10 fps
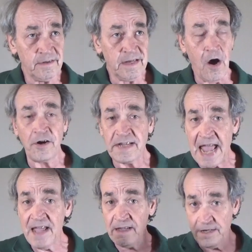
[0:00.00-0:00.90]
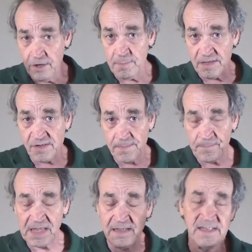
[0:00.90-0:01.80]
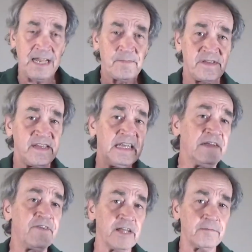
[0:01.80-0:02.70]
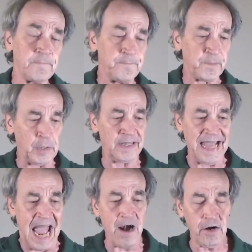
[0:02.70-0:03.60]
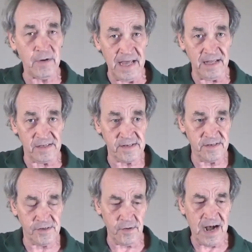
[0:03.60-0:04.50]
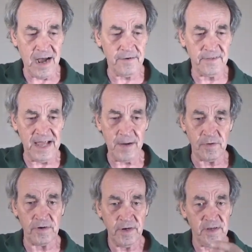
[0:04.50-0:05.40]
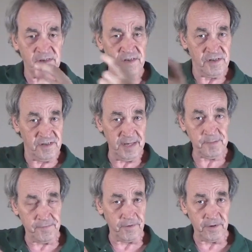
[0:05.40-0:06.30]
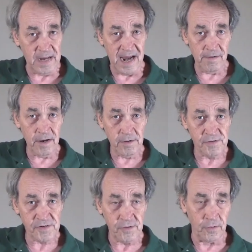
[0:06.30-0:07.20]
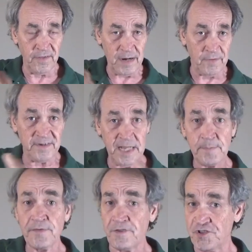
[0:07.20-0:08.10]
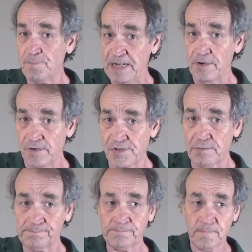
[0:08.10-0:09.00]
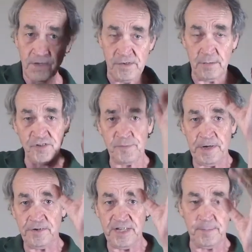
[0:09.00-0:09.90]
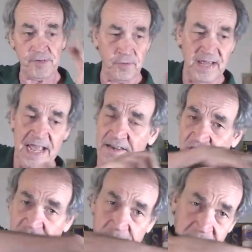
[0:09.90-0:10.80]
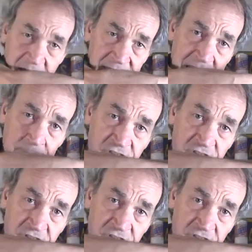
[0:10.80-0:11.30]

archaic humans, it seems, did develop like arrowheads. So either they were tips for arrows or they were tips for spears. So they were spear tips, or they had the type of